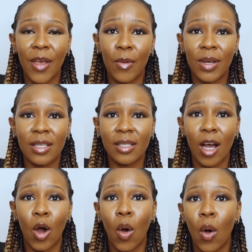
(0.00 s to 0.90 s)
there was
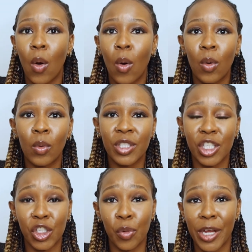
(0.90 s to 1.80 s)
a whole
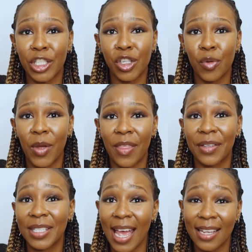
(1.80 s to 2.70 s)
situation with
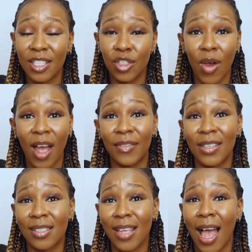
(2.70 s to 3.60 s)
taxi
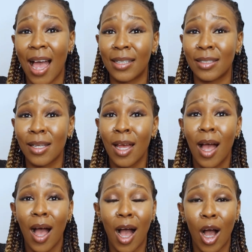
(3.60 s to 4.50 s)
drivers and
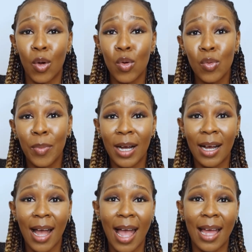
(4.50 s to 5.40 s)
Uber,
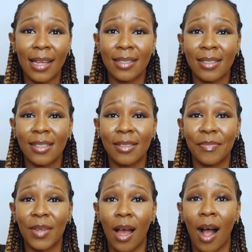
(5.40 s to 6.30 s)
and
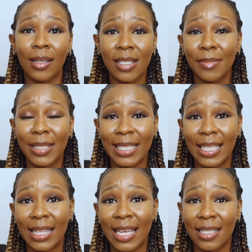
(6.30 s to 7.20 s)

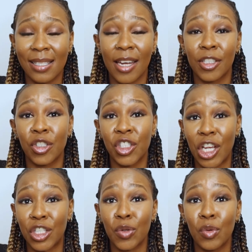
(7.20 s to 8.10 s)
ultimately they decided to
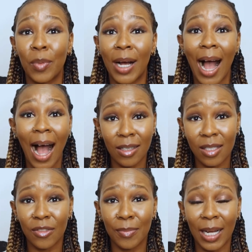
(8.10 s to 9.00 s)
chase Uber
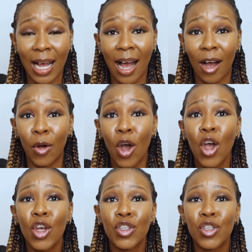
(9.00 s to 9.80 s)
out of Macau.